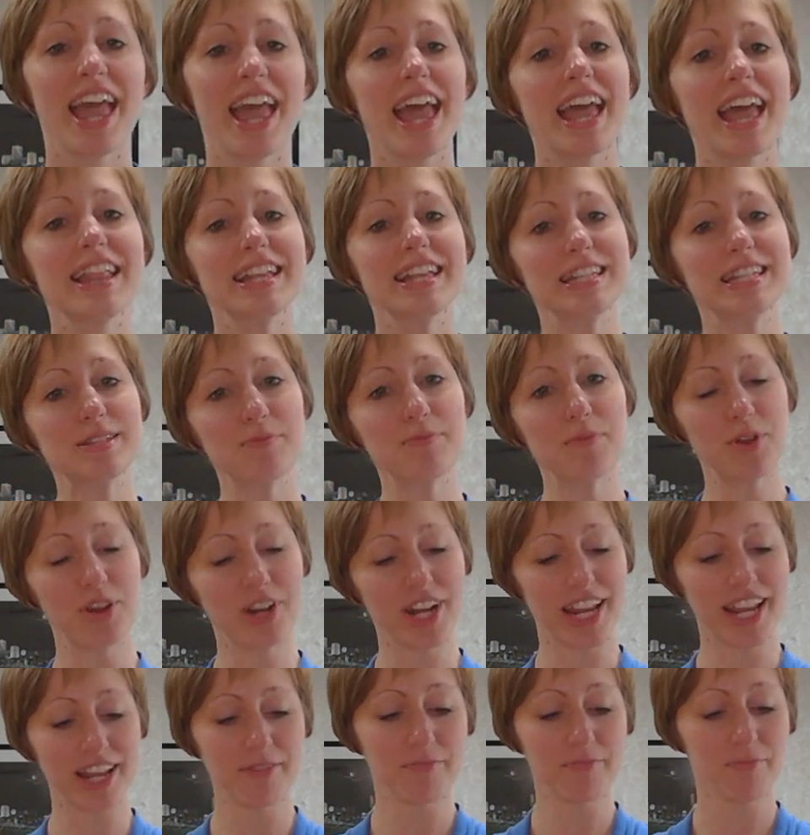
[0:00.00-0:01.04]
This
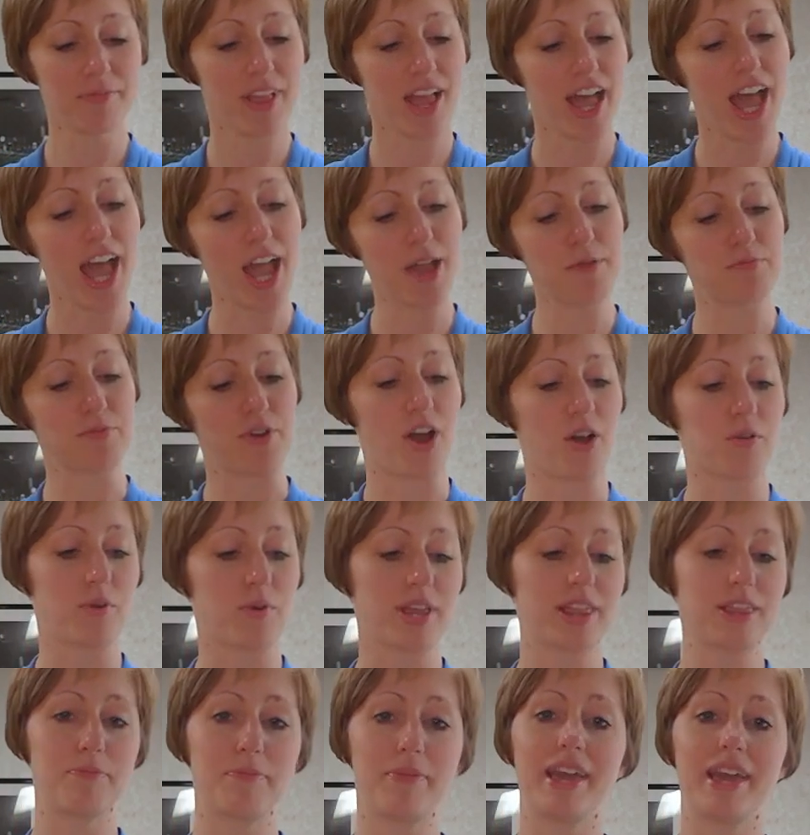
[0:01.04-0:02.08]
morning, I brought with
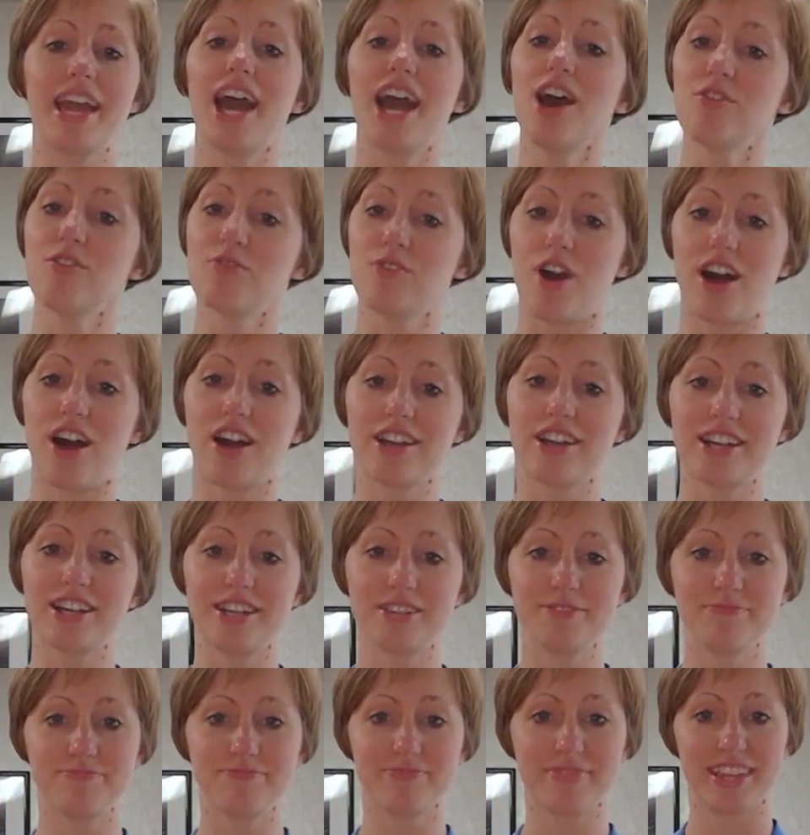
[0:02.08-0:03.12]
me a rock.
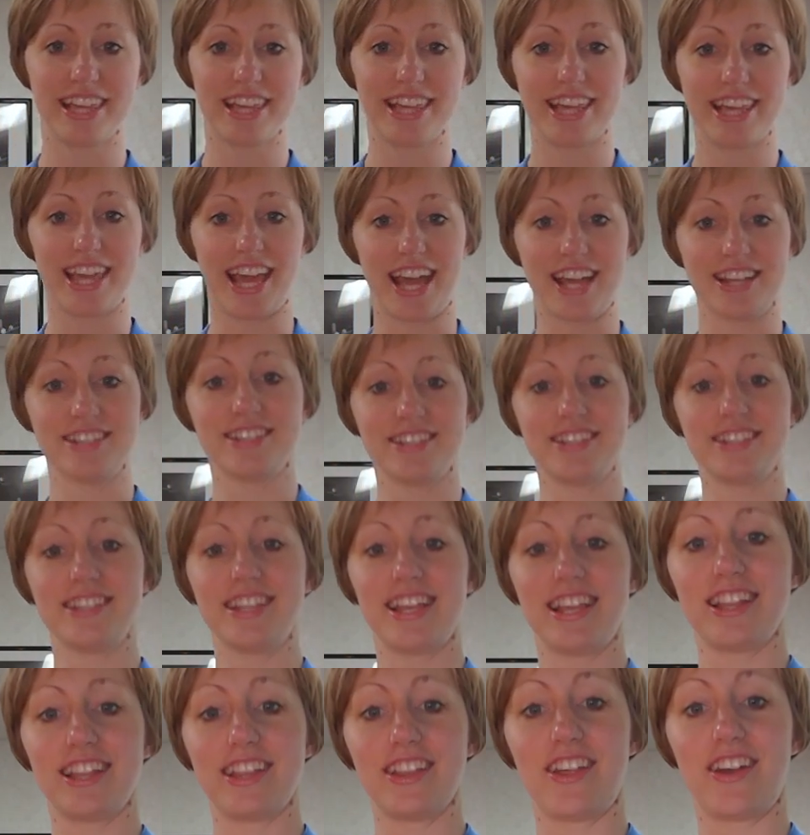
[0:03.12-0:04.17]
Yes,
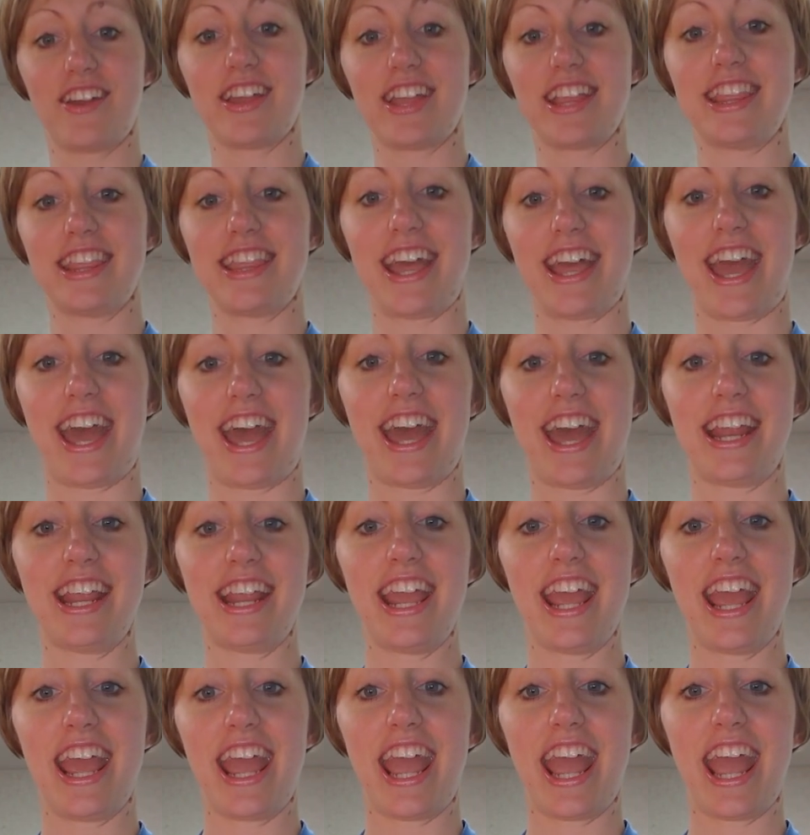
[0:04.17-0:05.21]
look at that.
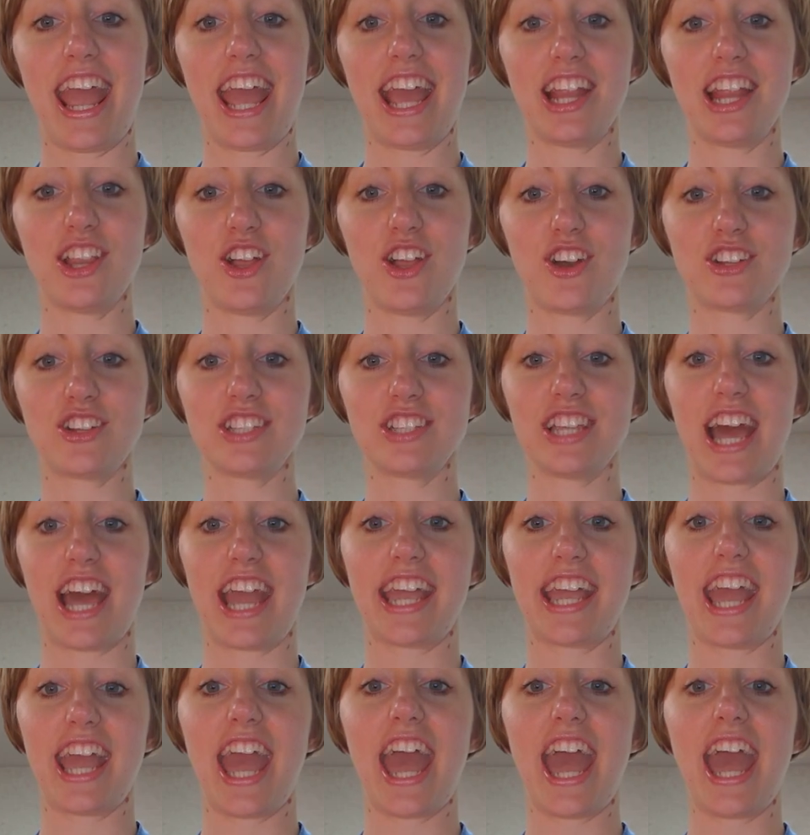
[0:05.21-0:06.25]
It looks
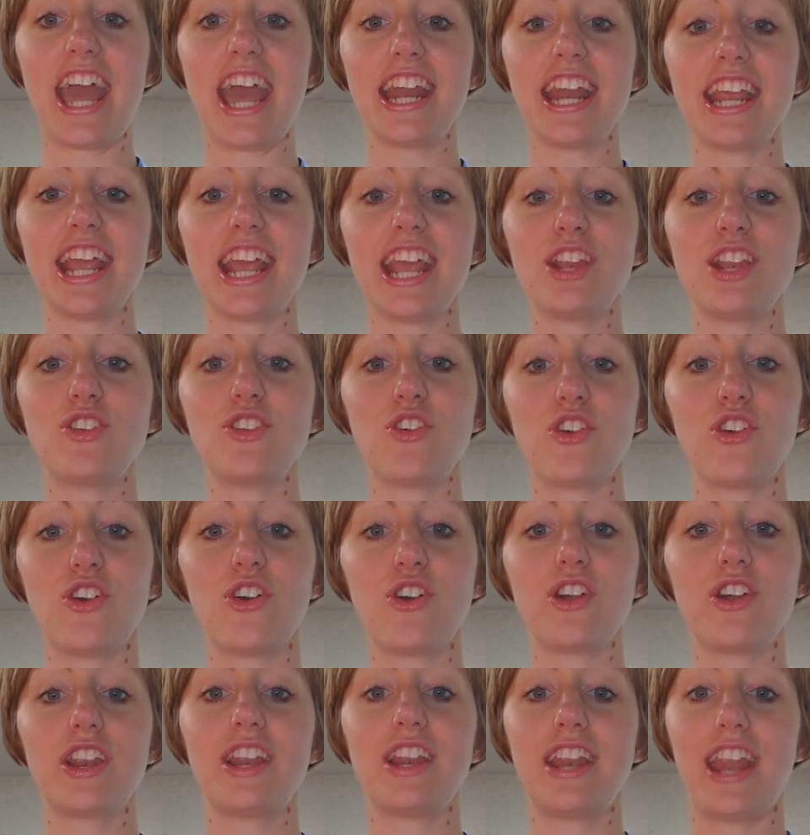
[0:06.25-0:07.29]
like any
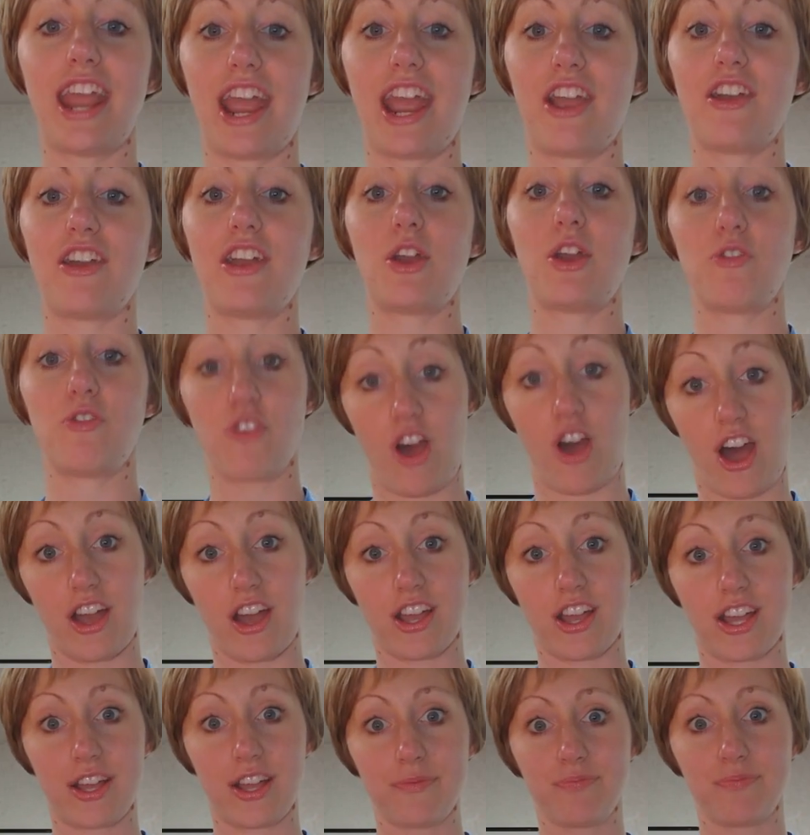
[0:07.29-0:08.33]
ordinary
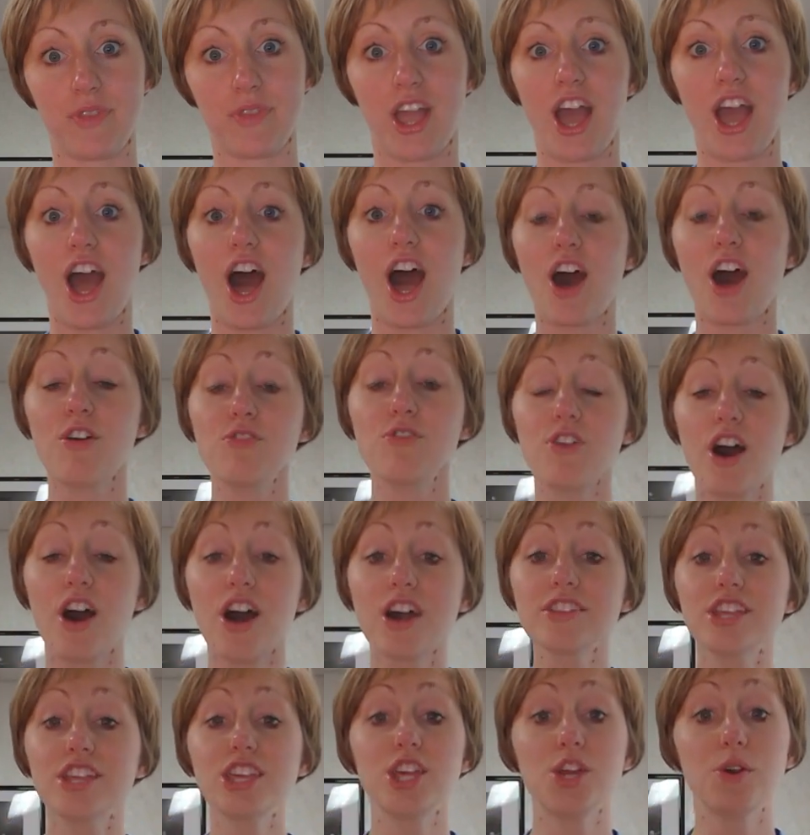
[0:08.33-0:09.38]
rock. A rock
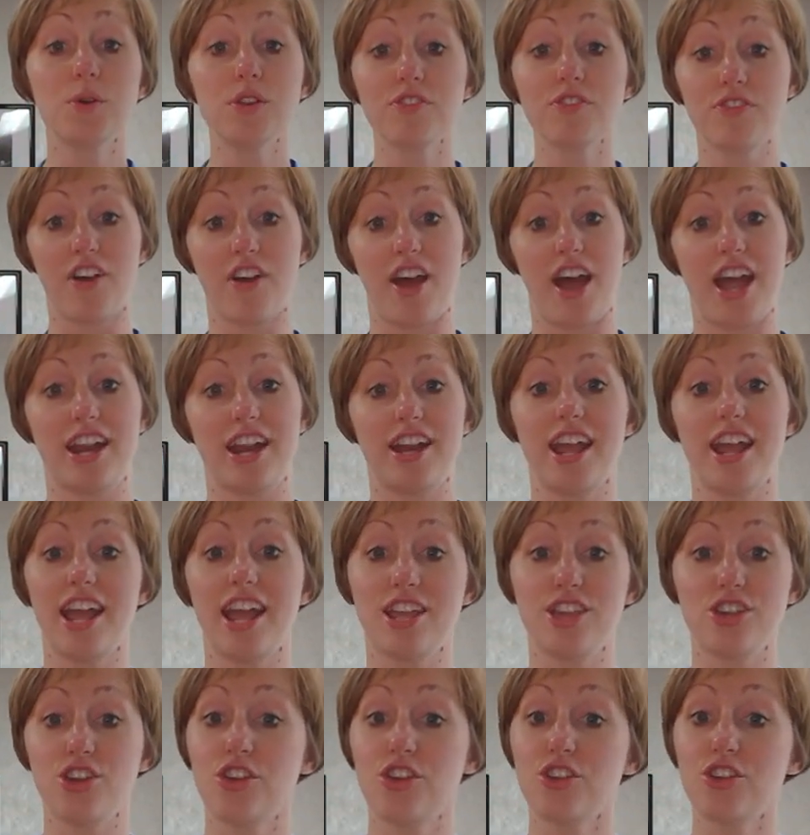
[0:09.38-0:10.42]
that you would find
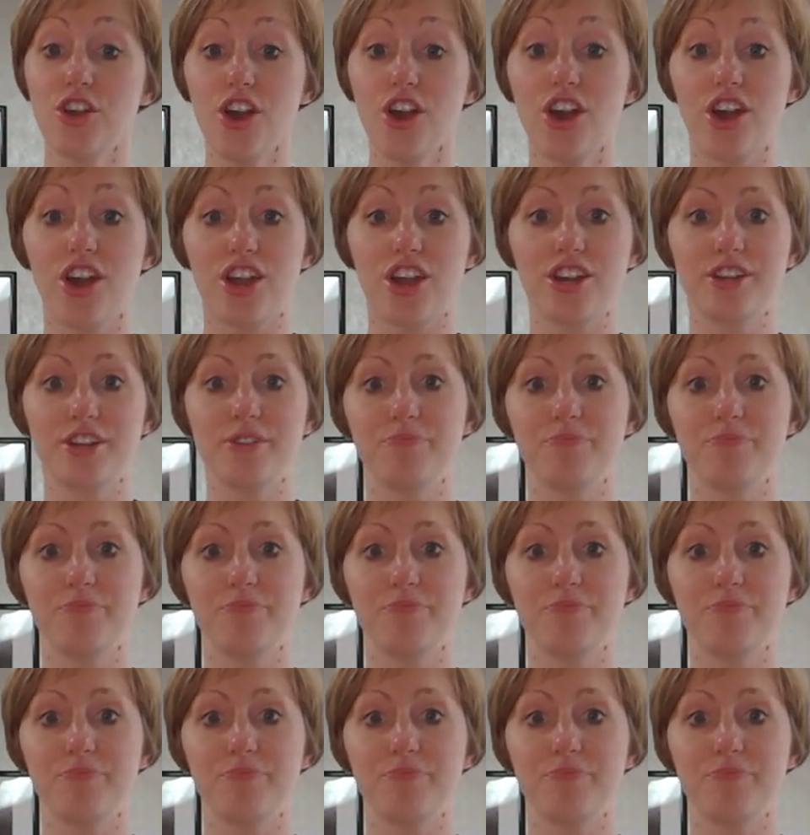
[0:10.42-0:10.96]
in your yard.